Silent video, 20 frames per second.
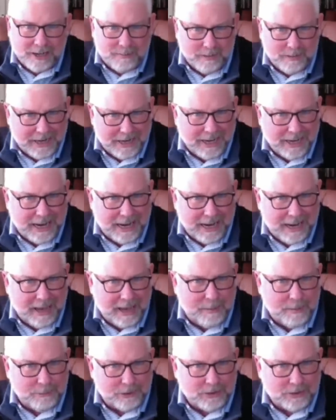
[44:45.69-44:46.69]
And again,
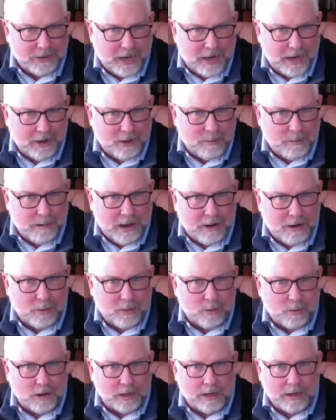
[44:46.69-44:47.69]
Apple's the 800-pound
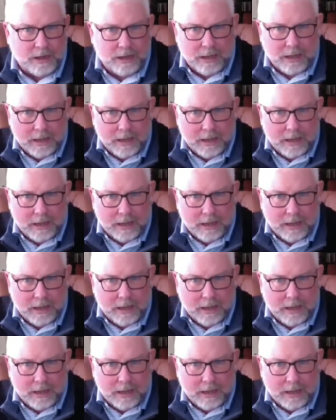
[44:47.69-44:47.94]
gorilla.